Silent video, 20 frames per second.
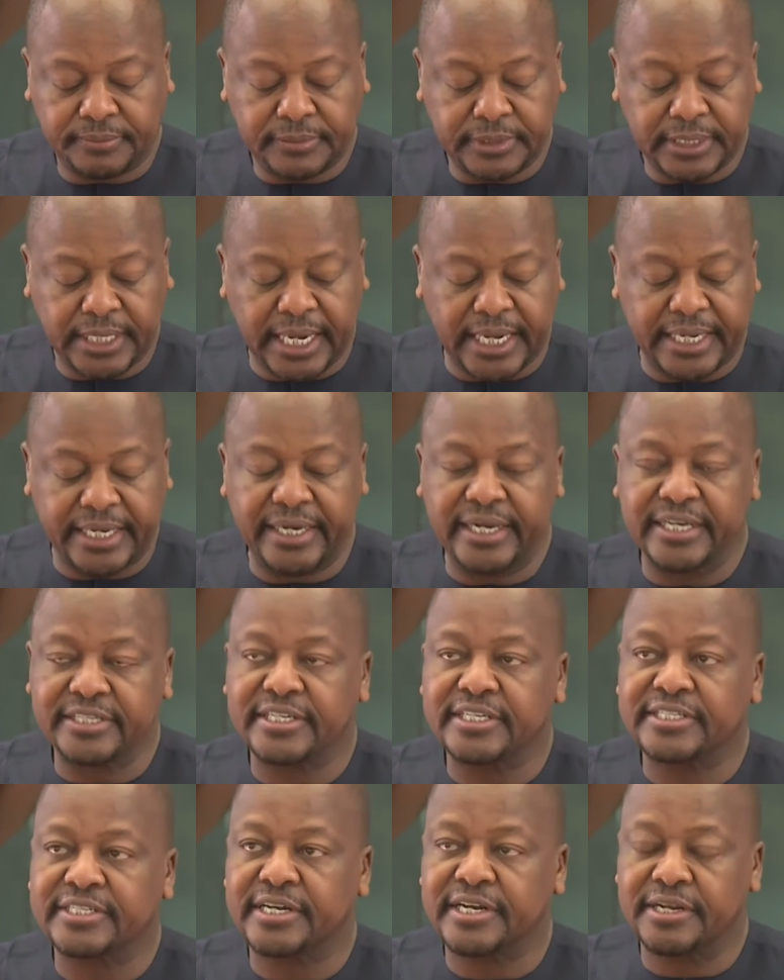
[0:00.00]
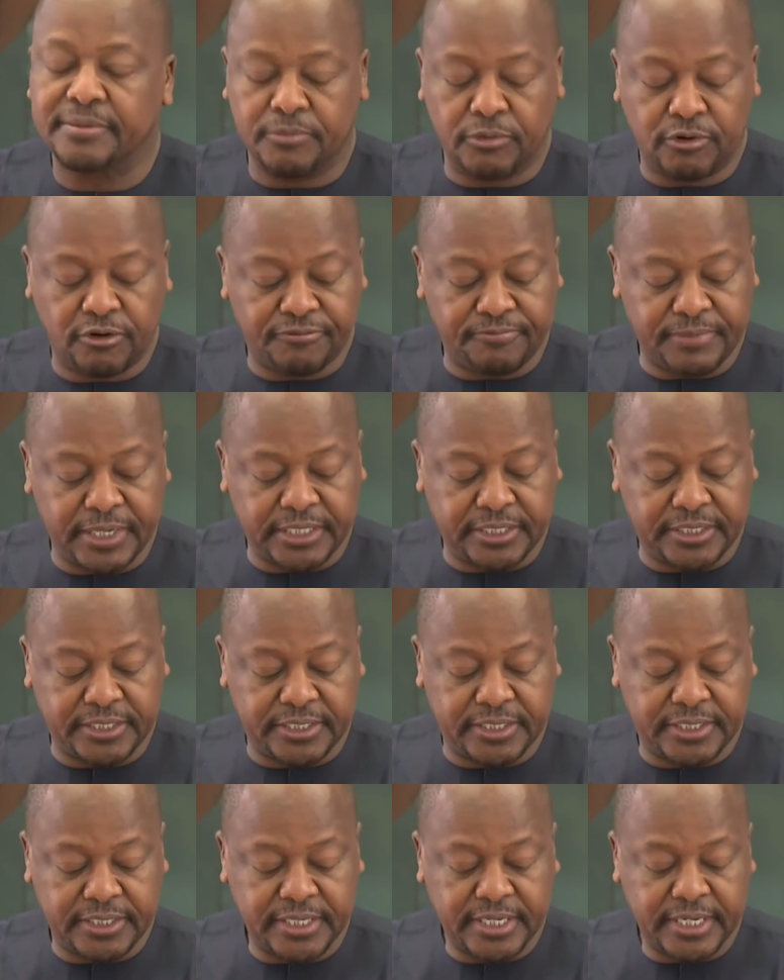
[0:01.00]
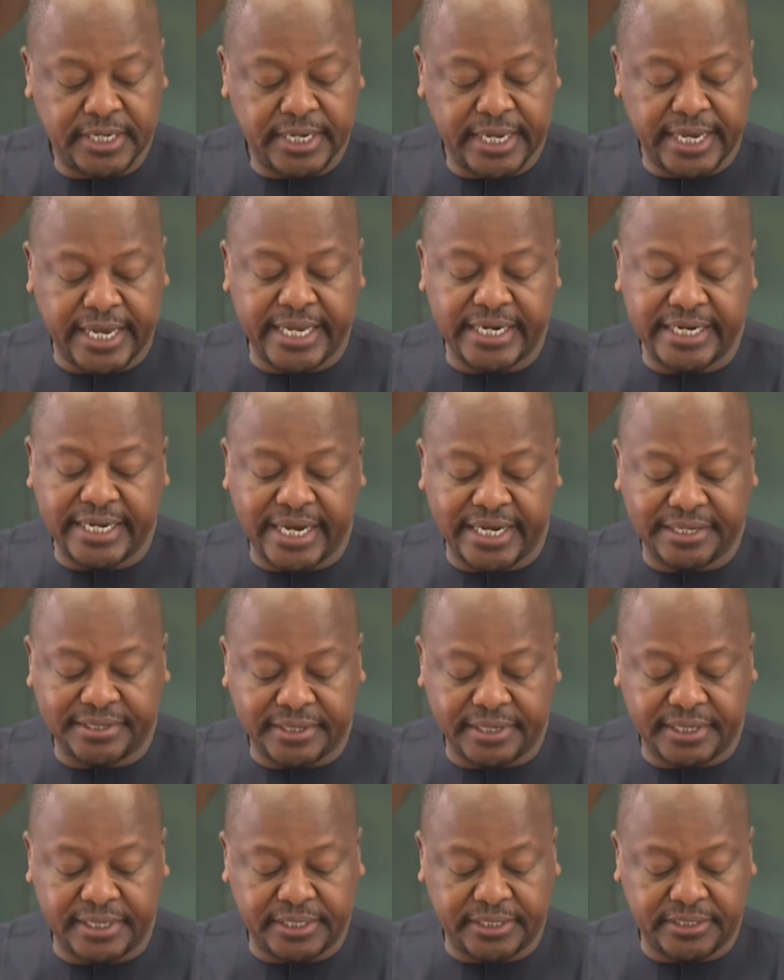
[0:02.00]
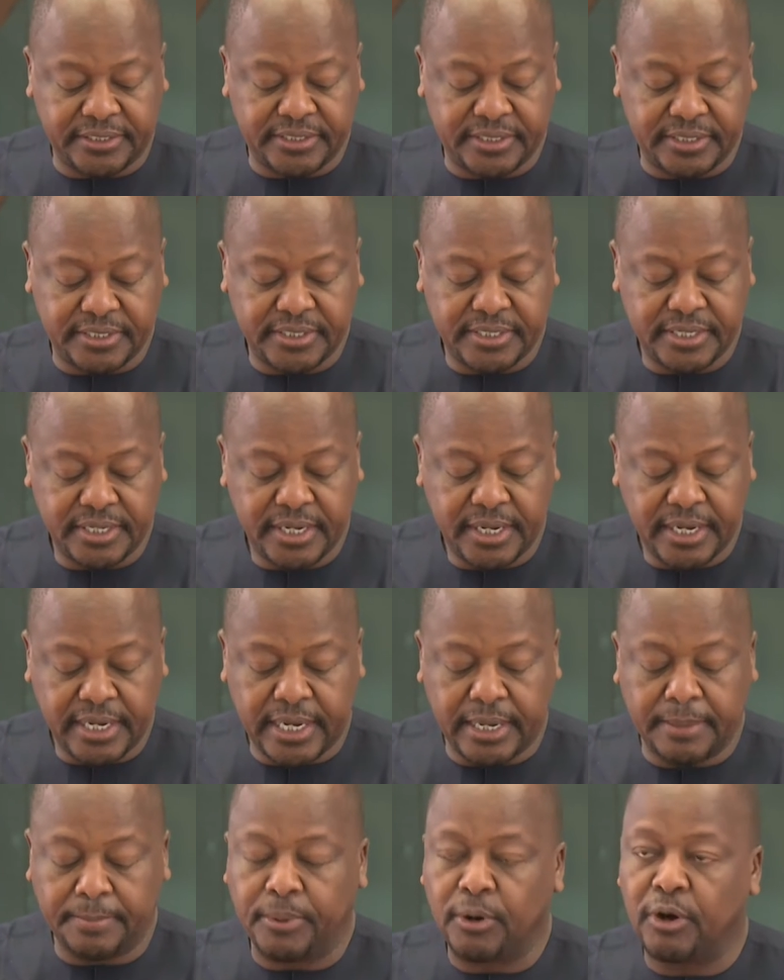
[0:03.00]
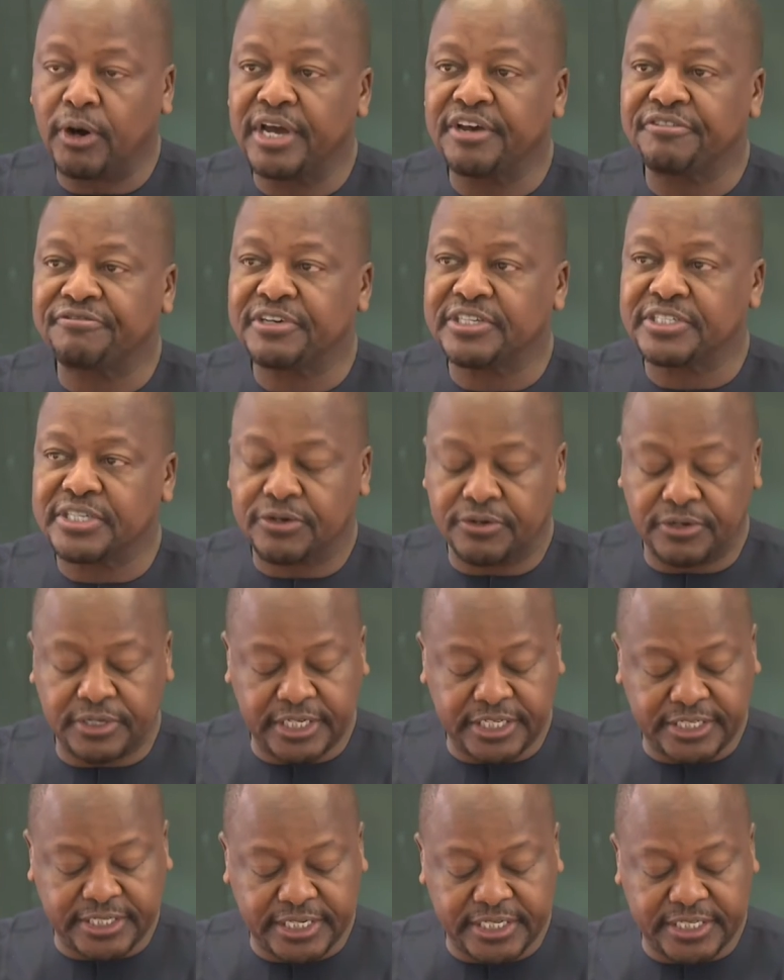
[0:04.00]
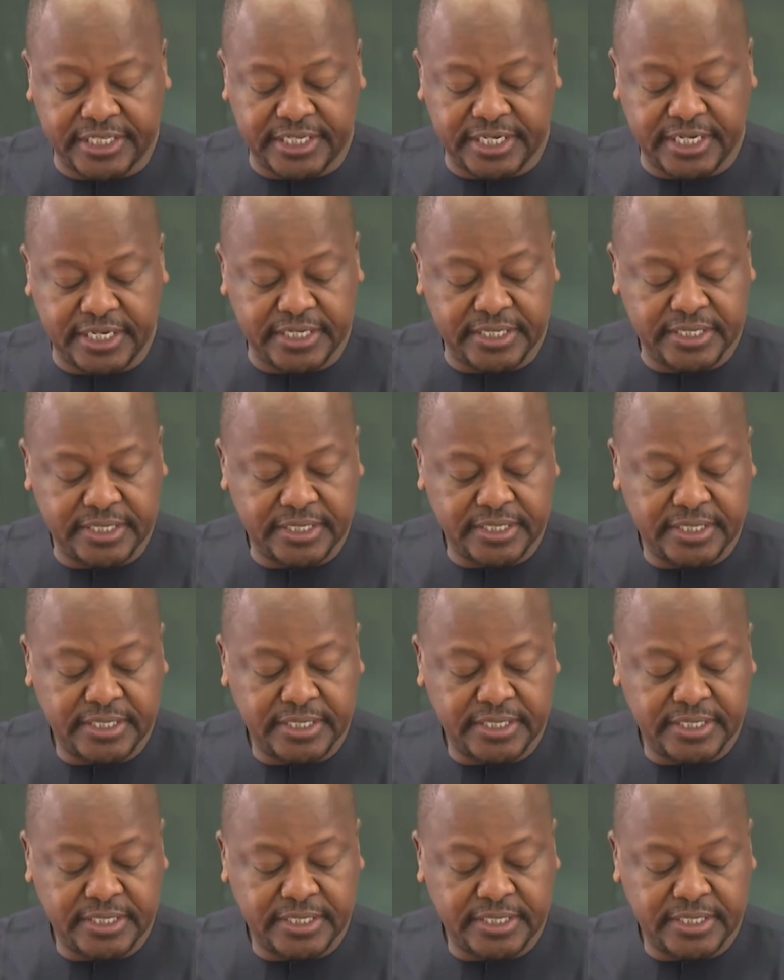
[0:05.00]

unnecessary movements and gatherings, employ physical distancing,